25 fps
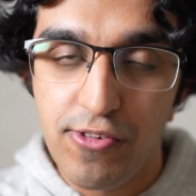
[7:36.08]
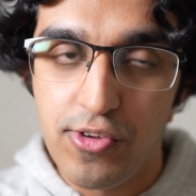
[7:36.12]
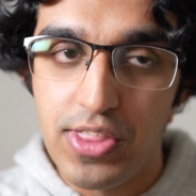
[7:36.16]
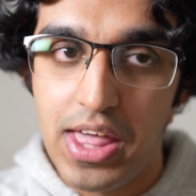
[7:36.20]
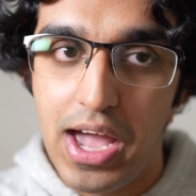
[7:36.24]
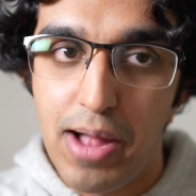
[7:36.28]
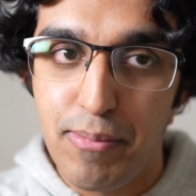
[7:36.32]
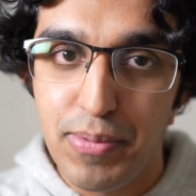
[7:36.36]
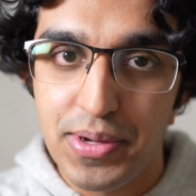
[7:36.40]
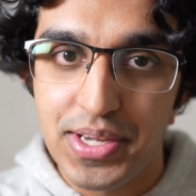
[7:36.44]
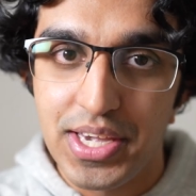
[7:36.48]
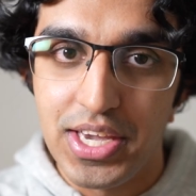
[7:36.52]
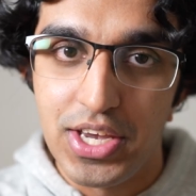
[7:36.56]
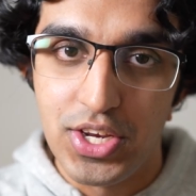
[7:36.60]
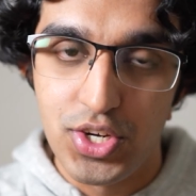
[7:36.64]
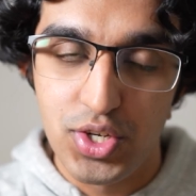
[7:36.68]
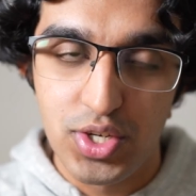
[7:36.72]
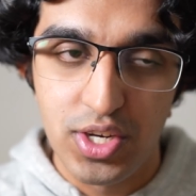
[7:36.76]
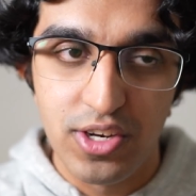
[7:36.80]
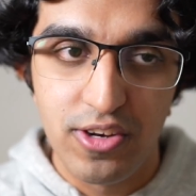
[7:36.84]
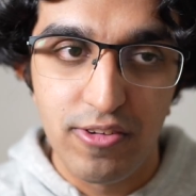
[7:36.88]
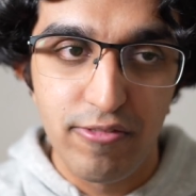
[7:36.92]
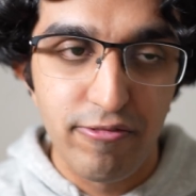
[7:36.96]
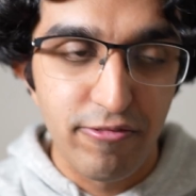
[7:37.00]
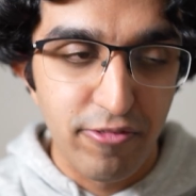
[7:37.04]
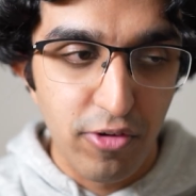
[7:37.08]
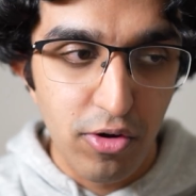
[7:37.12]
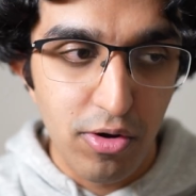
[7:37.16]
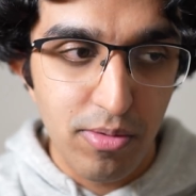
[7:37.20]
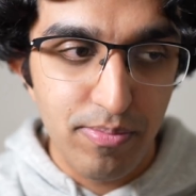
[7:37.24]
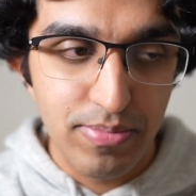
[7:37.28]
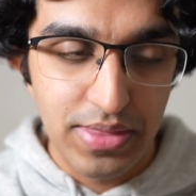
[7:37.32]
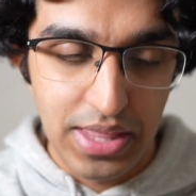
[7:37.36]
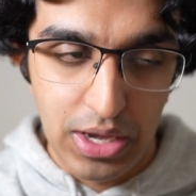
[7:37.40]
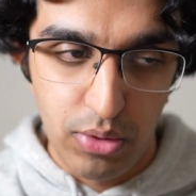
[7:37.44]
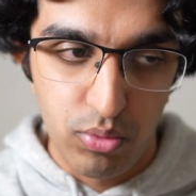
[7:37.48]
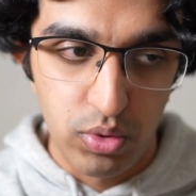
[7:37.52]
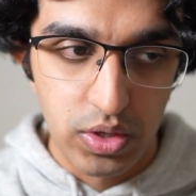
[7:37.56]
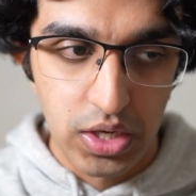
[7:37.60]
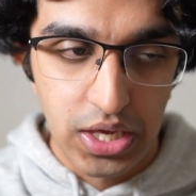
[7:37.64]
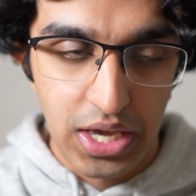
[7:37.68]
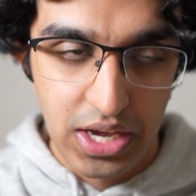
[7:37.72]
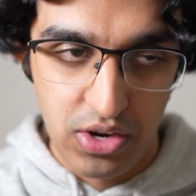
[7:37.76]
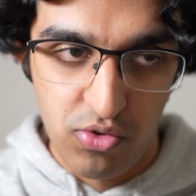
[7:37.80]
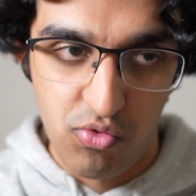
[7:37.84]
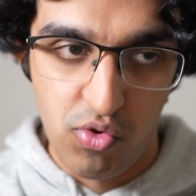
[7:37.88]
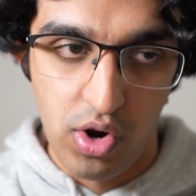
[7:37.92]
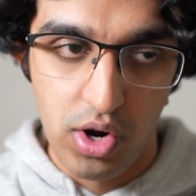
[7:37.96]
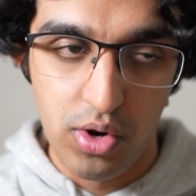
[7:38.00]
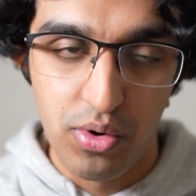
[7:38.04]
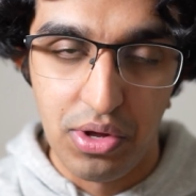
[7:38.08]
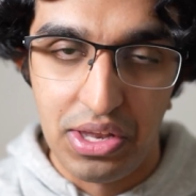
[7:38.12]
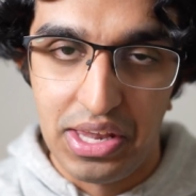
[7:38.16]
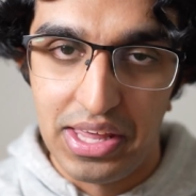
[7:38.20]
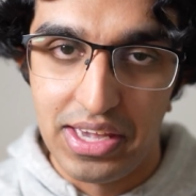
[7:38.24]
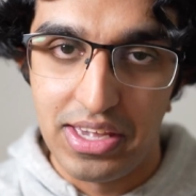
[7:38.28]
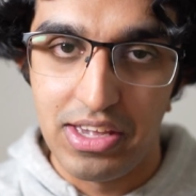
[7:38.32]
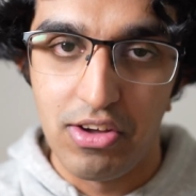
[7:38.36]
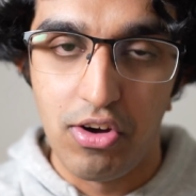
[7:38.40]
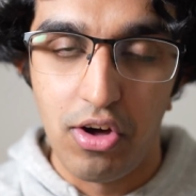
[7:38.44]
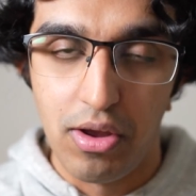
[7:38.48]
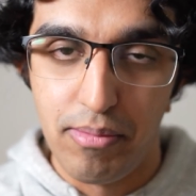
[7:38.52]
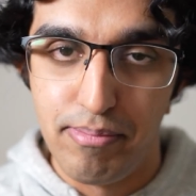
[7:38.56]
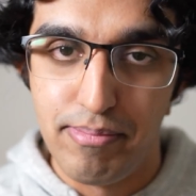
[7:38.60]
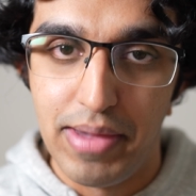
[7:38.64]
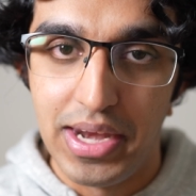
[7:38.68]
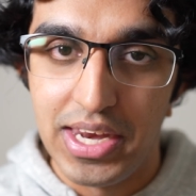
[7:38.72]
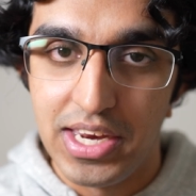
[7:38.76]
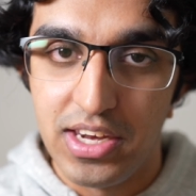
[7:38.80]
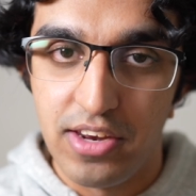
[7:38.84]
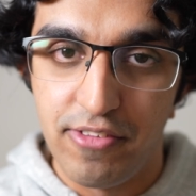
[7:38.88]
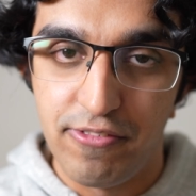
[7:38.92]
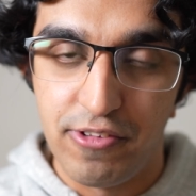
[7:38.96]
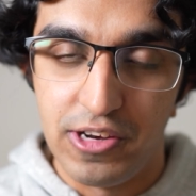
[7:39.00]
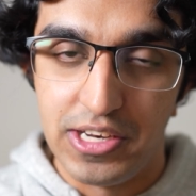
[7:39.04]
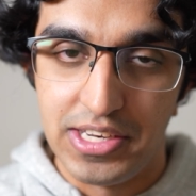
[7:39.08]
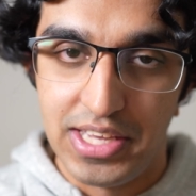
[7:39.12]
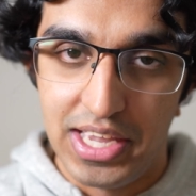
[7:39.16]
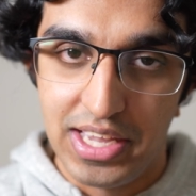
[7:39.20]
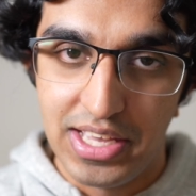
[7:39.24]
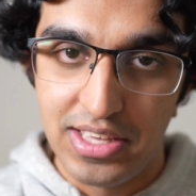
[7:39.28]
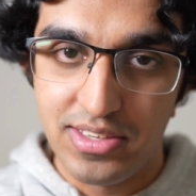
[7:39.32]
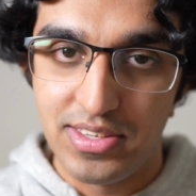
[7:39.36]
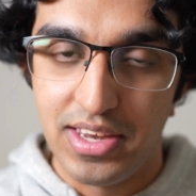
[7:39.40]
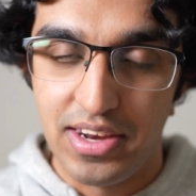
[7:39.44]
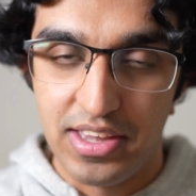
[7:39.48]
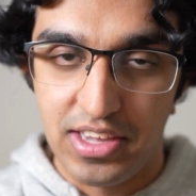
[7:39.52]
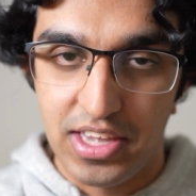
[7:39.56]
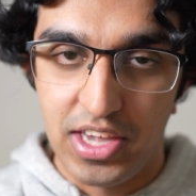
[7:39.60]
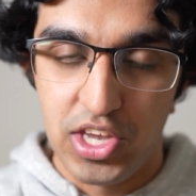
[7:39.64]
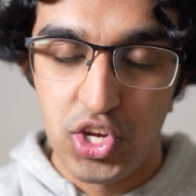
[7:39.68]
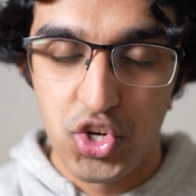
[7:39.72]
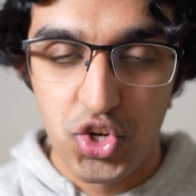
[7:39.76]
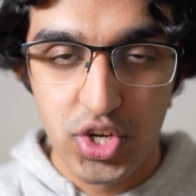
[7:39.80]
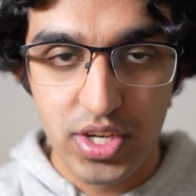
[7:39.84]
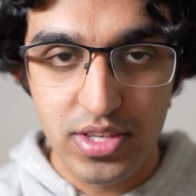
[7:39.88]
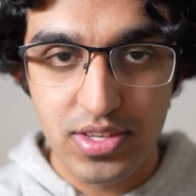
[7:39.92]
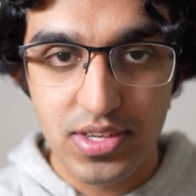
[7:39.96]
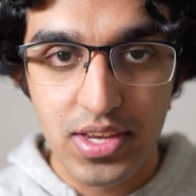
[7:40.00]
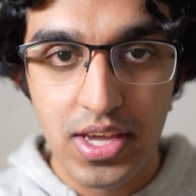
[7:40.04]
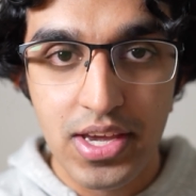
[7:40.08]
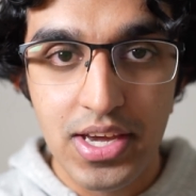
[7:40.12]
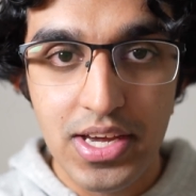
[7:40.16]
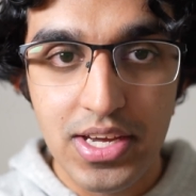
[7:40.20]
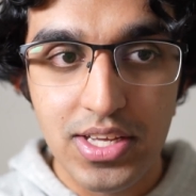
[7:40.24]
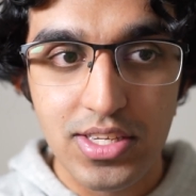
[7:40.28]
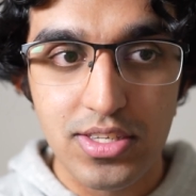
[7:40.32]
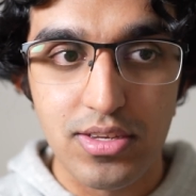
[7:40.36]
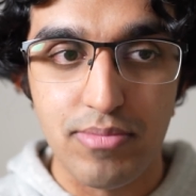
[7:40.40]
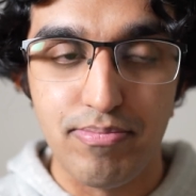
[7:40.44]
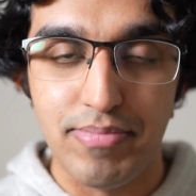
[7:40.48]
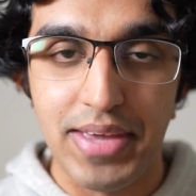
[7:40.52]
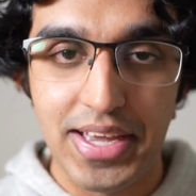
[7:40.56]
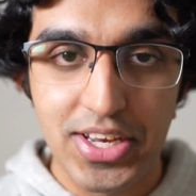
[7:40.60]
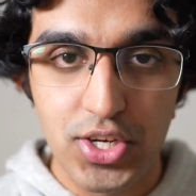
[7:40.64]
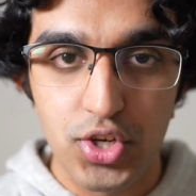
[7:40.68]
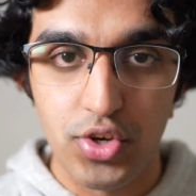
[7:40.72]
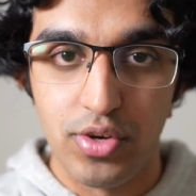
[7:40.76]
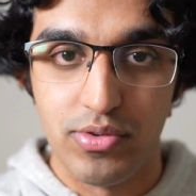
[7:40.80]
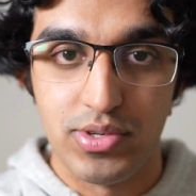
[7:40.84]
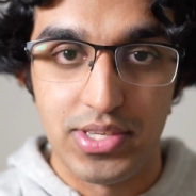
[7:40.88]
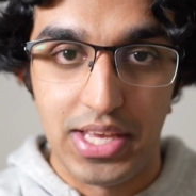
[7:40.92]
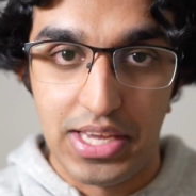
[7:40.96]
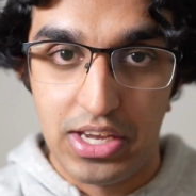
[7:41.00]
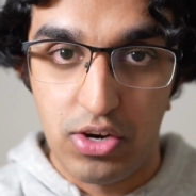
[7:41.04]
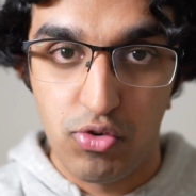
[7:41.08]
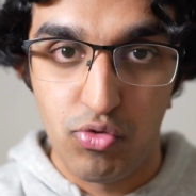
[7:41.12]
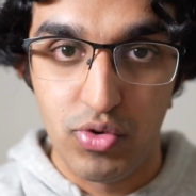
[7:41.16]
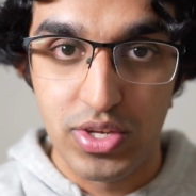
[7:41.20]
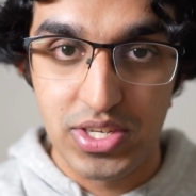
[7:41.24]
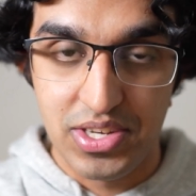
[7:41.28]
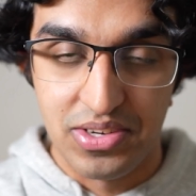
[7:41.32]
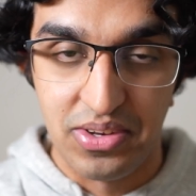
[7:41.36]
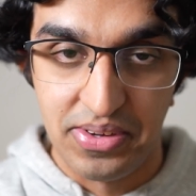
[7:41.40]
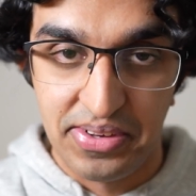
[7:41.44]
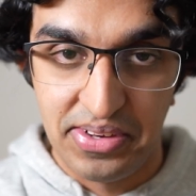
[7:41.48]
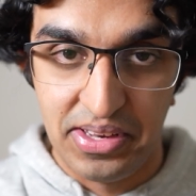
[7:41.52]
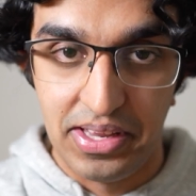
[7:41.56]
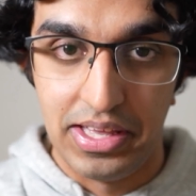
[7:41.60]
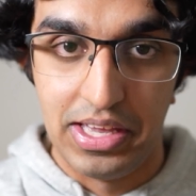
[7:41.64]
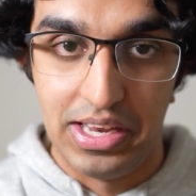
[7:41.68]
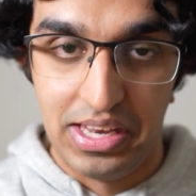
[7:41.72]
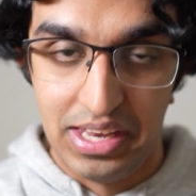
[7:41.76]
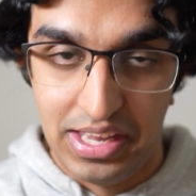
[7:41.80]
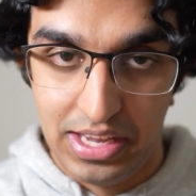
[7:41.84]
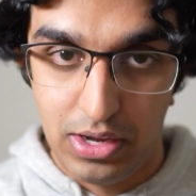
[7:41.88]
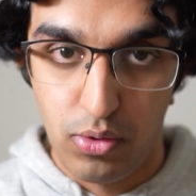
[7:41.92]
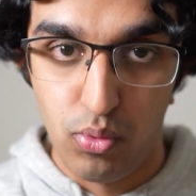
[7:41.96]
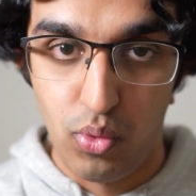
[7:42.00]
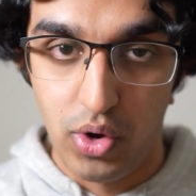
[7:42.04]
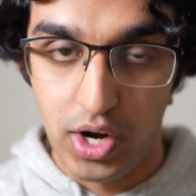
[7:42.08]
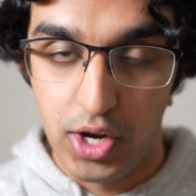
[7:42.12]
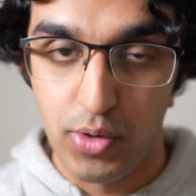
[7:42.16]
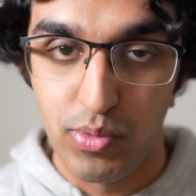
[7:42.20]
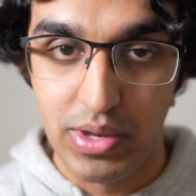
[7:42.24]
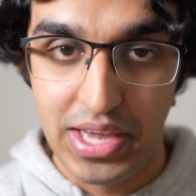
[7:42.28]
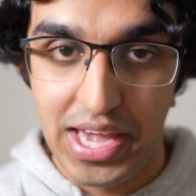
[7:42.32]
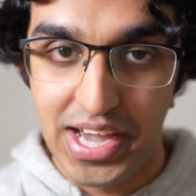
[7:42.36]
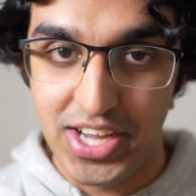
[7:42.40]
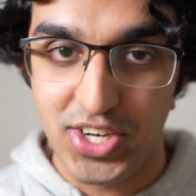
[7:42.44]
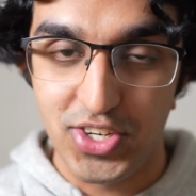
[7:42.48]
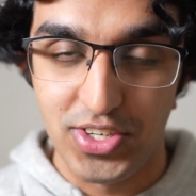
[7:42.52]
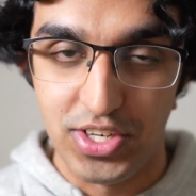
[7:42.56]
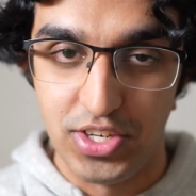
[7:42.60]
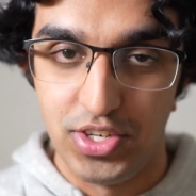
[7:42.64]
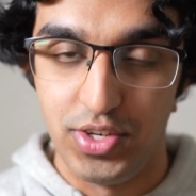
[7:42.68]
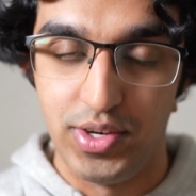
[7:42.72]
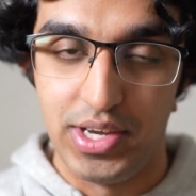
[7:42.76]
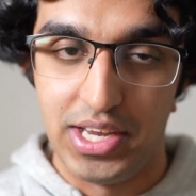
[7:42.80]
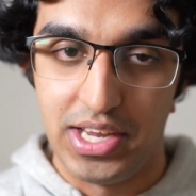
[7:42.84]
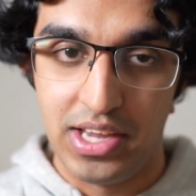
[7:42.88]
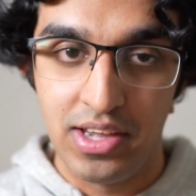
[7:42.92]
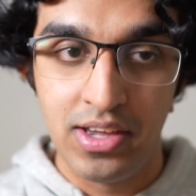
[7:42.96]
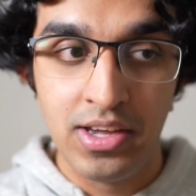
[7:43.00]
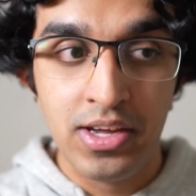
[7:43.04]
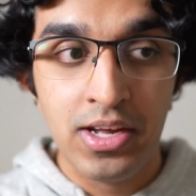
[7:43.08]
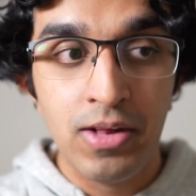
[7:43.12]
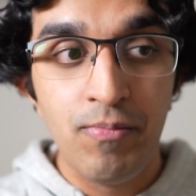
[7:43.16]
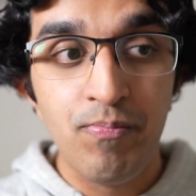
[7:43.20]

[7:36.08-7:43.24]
through the application form that we had wrote like on many different days and occasions to make sure it was like crystal clear, like what are we actually doing?